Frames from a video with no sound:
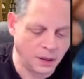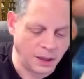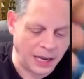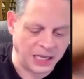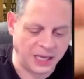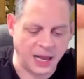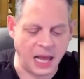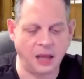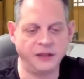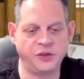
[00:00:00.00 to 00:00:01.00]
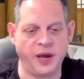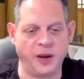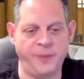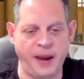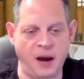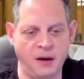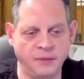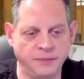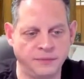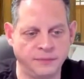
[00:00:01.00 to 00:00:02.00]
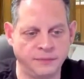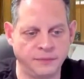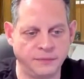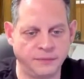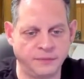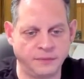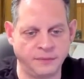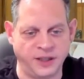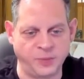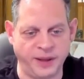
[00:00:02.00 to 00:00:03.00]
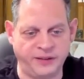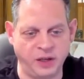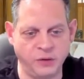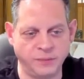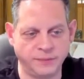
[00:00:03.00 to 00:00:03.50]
Eddie Collins, we got a pair. Let's play two.